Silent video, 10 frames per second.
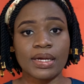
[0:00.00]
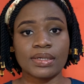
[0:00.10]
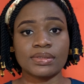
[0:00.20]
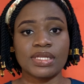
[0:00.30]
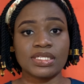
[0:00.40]

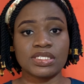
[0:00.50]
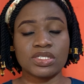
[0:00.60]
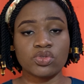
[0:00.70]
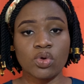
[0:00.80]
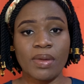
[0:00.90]
that is the
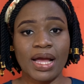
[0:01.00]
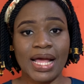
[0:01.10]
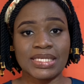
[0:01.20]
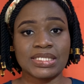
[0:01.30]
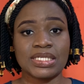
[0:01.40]
stomach
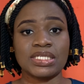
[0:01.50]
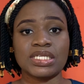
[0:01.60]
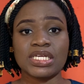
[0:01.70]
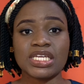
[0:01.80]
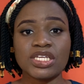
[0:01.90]
acid,
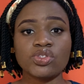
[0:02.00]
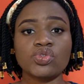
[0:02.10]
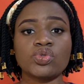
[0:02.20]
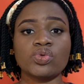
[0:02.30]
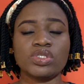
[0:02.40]

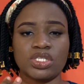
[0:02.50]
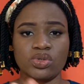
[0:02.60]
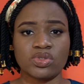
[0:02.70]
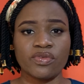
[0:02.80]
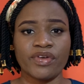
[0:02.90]
into the
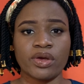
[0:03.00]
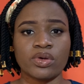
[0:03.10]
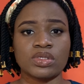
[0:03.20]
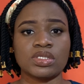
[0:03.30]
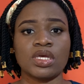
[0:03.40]
esophagus.